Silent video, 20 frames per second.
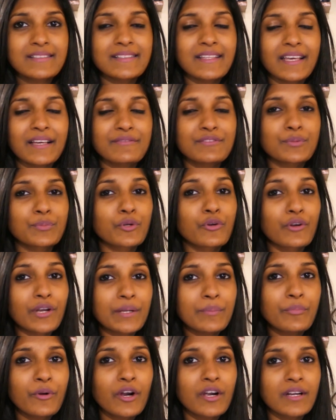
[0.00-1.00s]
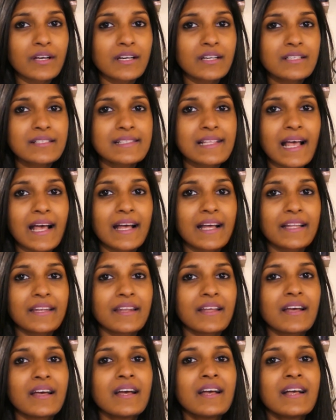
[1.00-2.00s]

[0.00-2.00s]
They have some great products, and